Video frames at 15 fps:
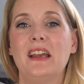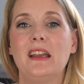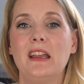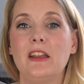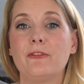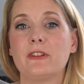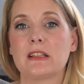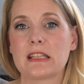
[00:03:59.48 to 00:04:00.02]

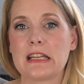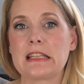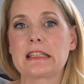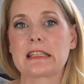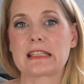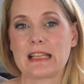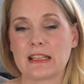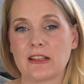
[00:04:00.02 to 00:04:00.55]
if intense
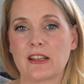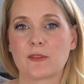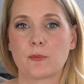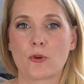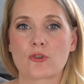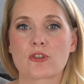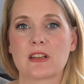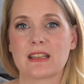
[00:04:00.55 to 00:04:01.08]
sun
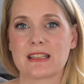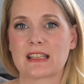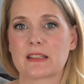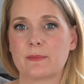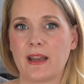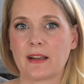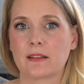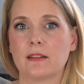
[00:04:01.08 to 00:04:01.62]
exposure is
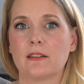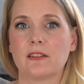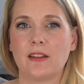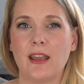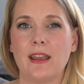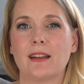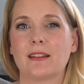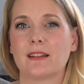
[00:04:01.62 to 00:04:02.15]
expected,
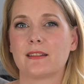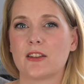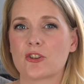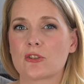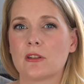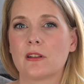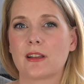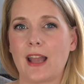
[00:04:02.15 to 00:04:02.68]
take an
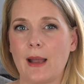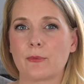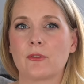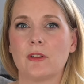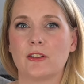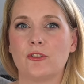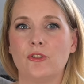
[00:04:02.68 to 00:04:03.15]
additional capsule at